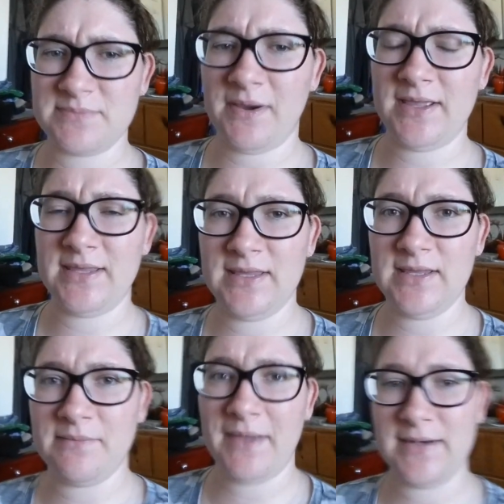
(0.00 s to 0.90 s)
but
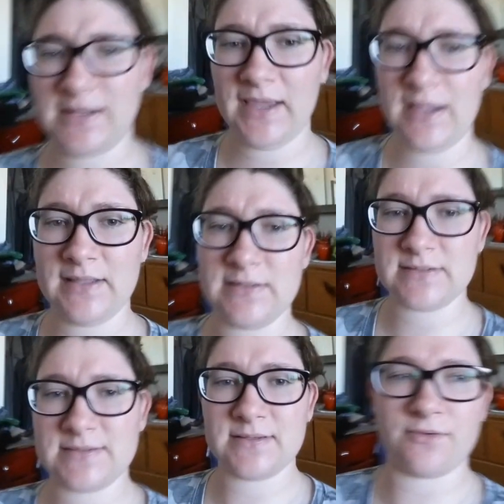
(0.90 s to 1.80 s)
he
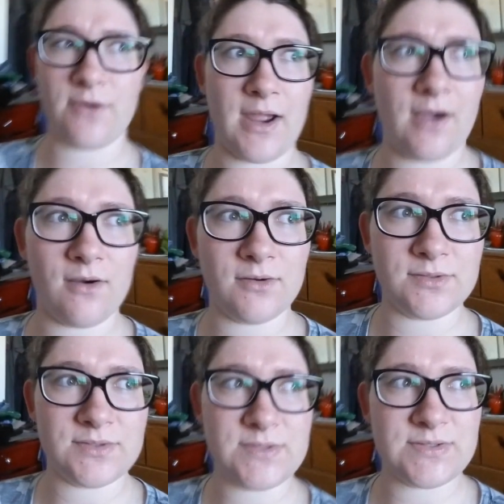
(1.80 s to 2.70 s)
maintains the
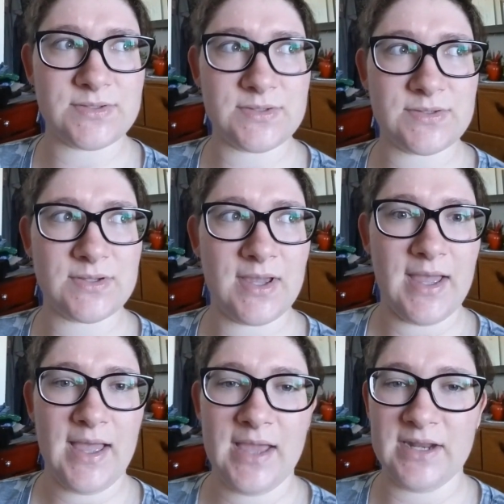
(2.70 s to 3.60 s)
grounds,
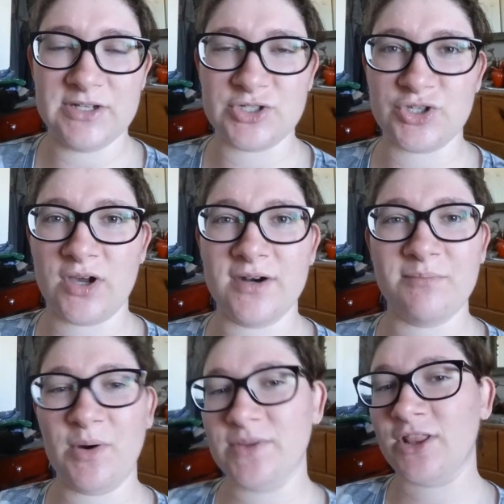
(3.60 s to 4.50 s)
and he just started
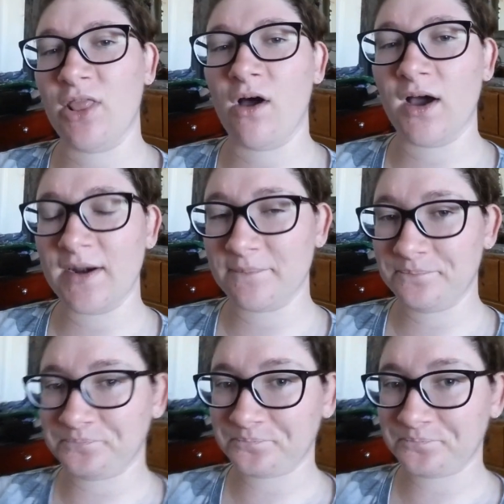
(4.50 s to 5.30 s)
mowing the lawn.